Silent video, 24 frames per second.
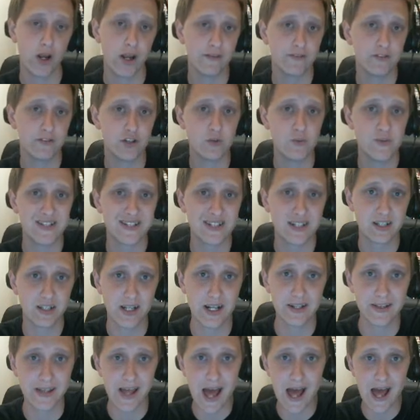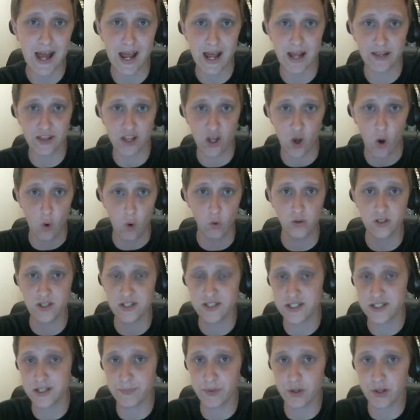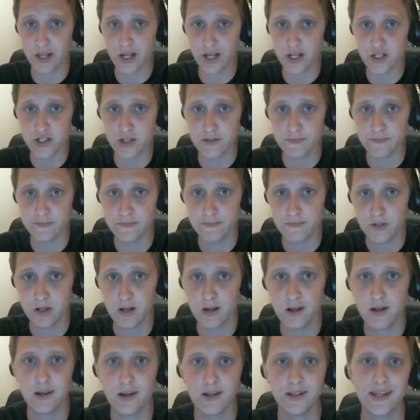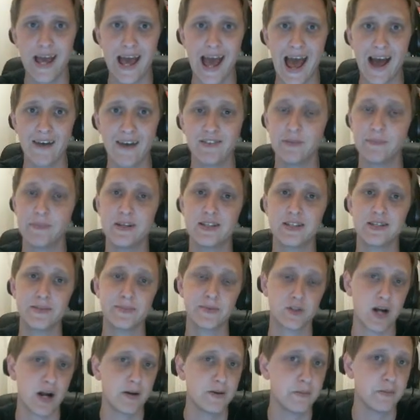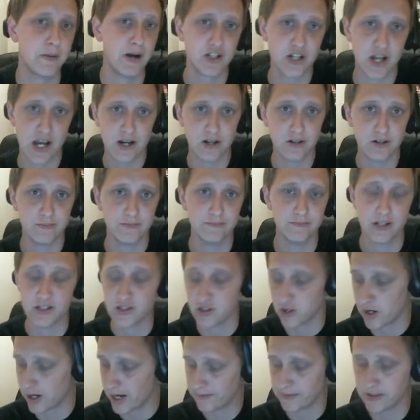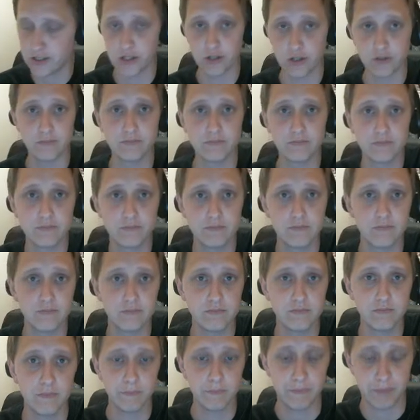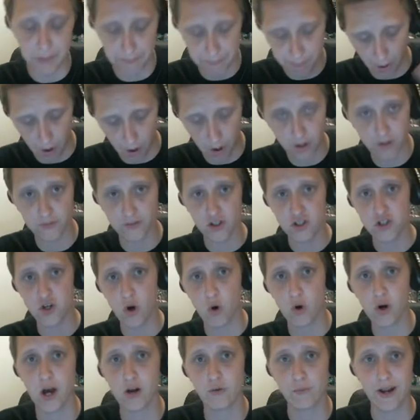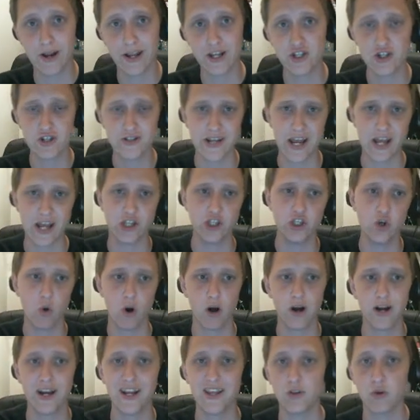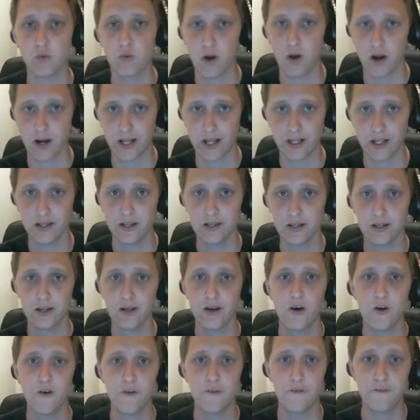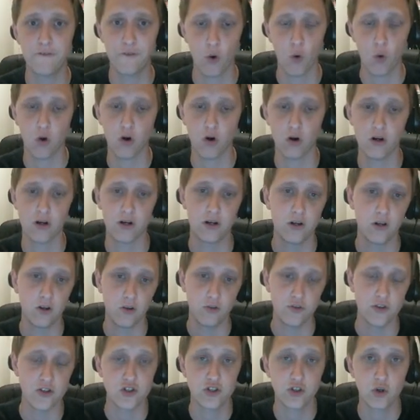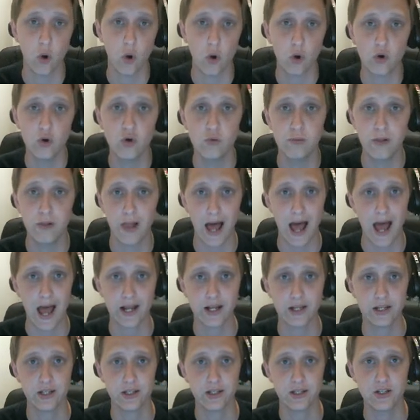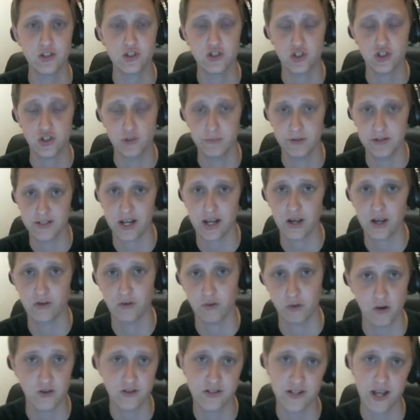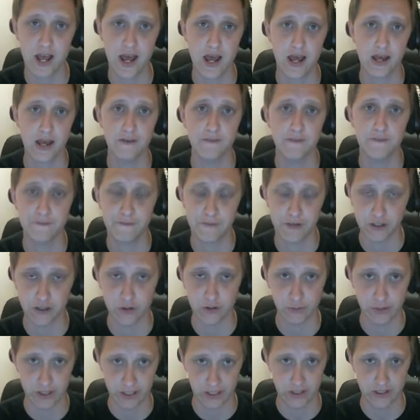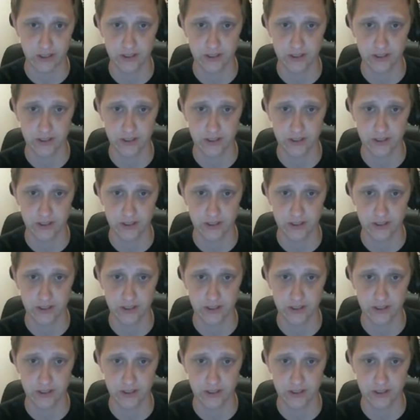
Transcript: you have to do is click that, and the only stipulation, you have to be subscribed to my channel. That's all you have to do. Be part of the Dokkan Rangers, and you are in the running for this Goku Black Super Saiyan Rose figurine.